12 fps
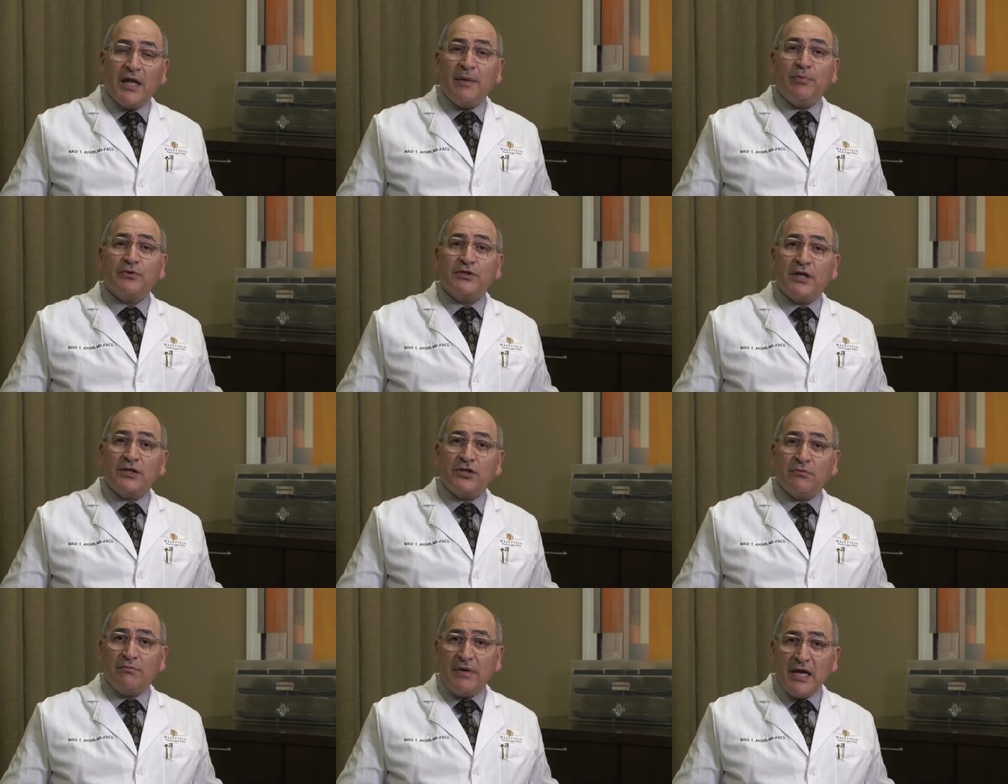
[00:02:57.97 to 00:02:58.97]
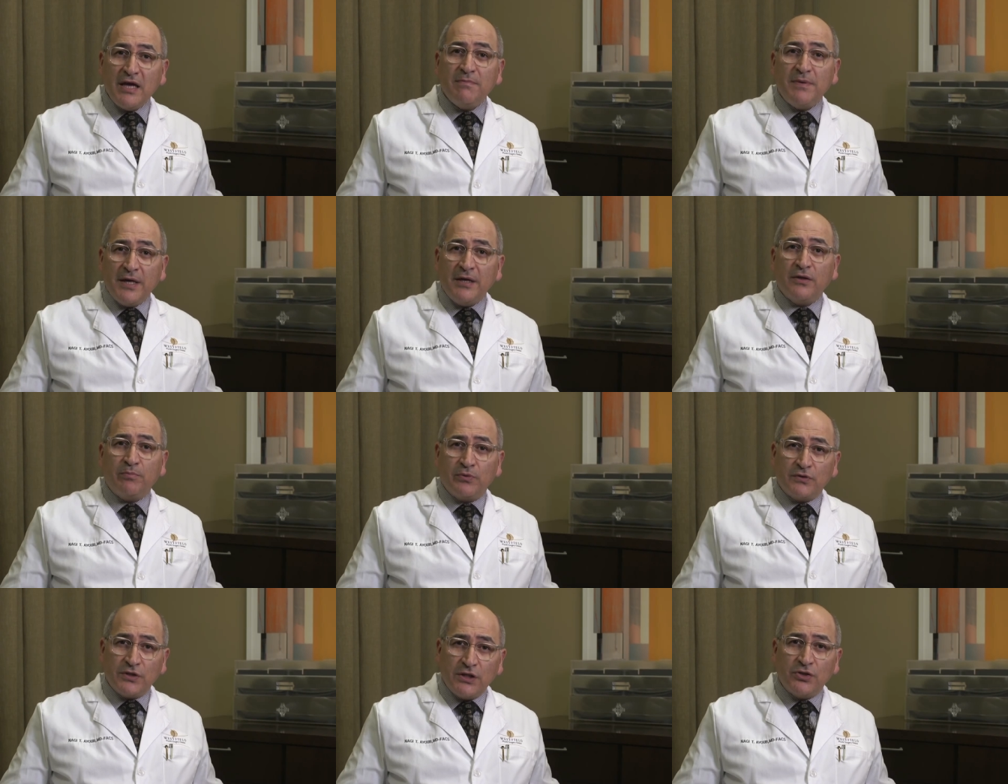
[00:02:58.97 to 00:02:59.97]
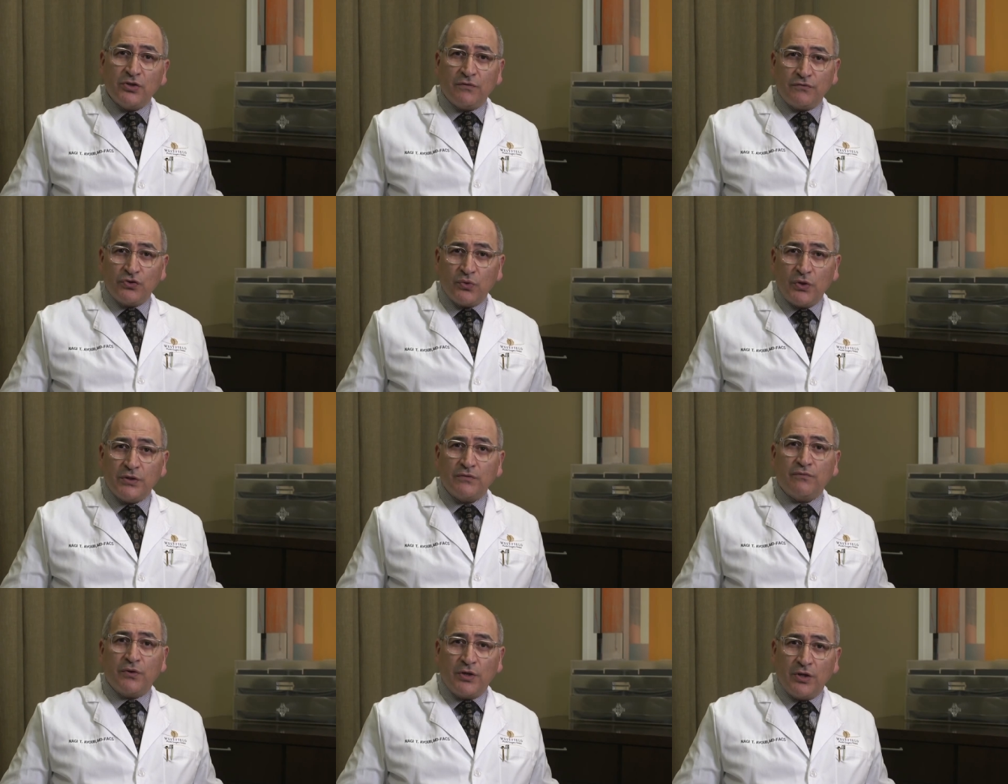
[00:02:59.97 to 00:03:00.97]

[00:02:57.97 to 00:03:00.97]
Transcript: liposuction may be the procedure of choice for